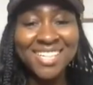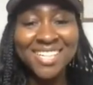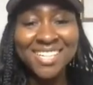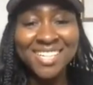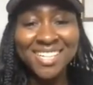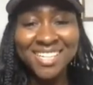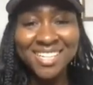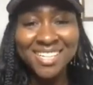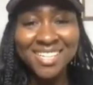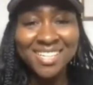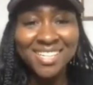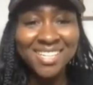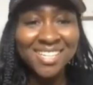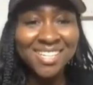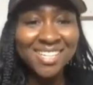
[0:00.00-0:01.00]

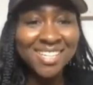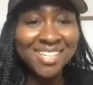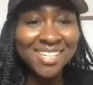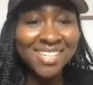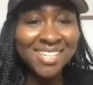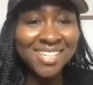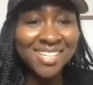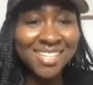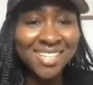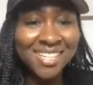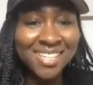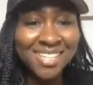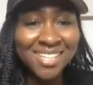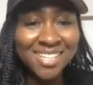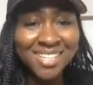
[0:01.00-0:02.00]

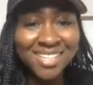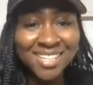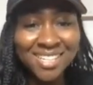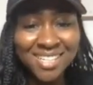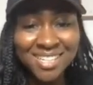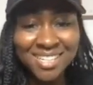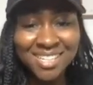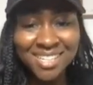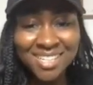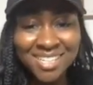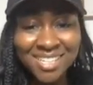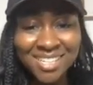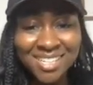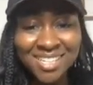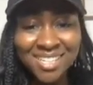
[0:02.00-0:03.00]

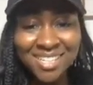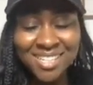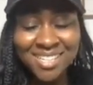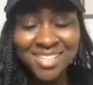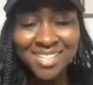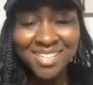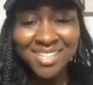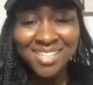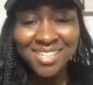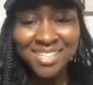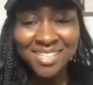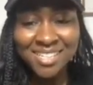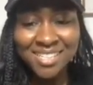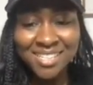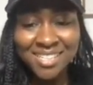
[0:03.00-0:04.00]

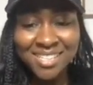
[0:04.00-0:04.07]
[no speech]